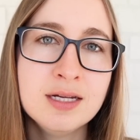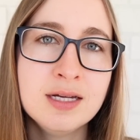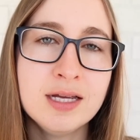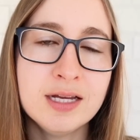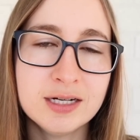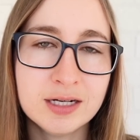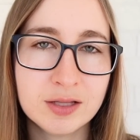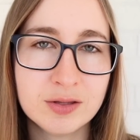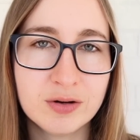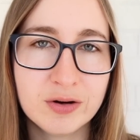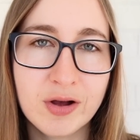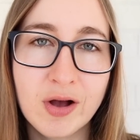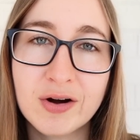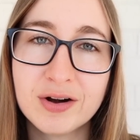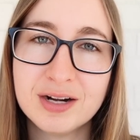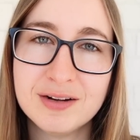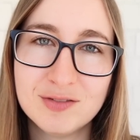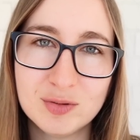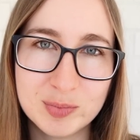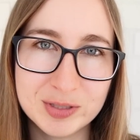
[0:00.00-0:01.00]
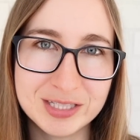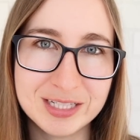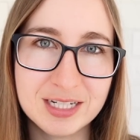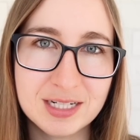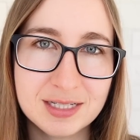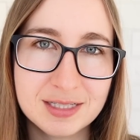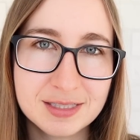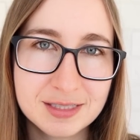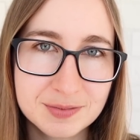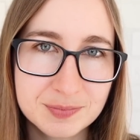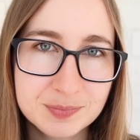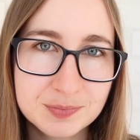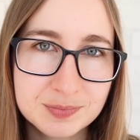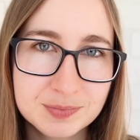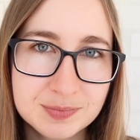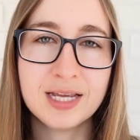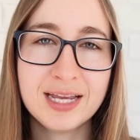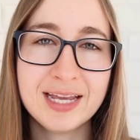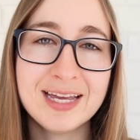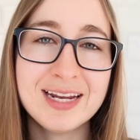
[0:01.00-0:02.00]
and other cognitive abilities.
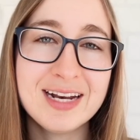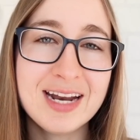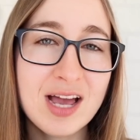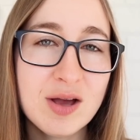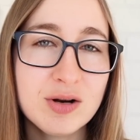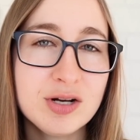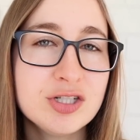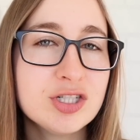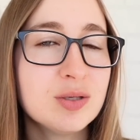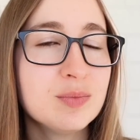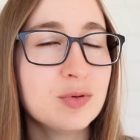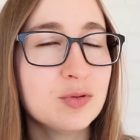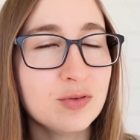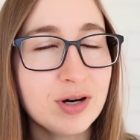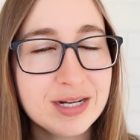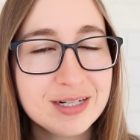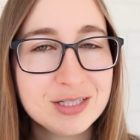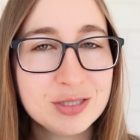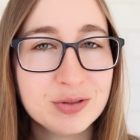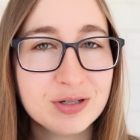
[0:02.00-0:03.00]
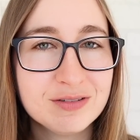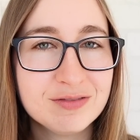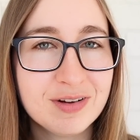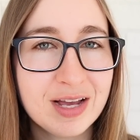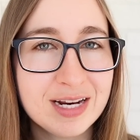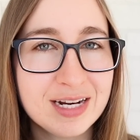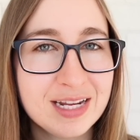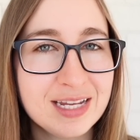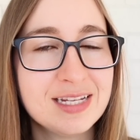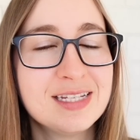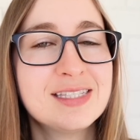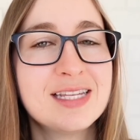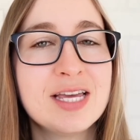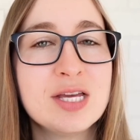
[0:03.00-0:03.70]
And now to jump right into our findings,